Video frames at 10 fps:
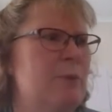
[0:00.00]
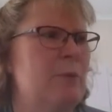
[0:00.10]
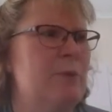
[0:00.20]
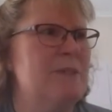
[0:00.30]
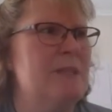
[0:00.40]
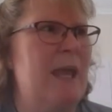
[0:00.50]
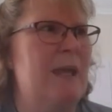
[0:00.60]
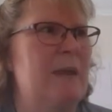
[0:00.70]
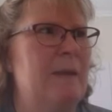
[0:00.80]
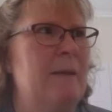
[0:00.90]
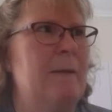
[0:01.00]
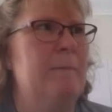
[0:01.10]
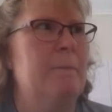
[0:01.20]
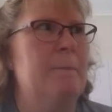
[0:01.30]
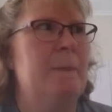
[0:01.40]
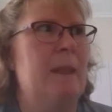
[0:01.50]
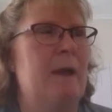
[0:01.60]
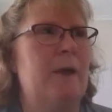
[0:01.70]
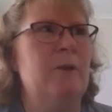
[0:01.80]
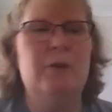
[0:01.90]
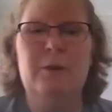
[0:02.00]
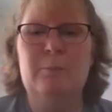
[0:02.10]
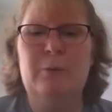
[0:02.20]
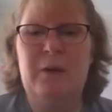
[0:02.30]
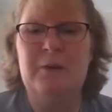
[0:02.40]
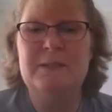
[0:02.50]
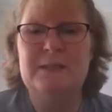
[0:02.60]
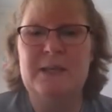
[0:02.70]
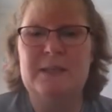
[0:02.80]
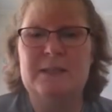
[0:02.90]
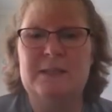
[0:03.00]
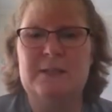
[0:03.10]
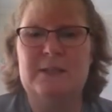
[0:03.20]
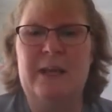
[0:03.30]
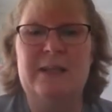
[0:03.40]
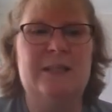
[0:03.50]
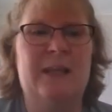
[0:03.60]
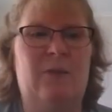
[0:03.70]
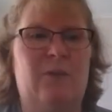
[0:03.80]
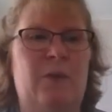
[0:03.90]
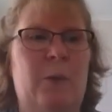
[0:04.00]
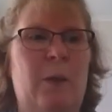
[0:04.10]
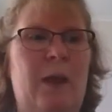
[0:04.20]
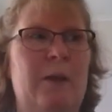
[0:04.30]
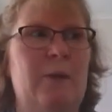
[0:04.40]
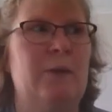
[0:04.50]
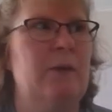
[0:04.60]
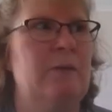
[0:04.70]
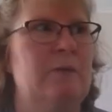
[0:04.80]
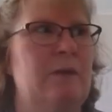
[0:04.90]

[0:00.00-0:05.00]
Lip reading: was that I couldn't process Jane's death very well. I couldn't,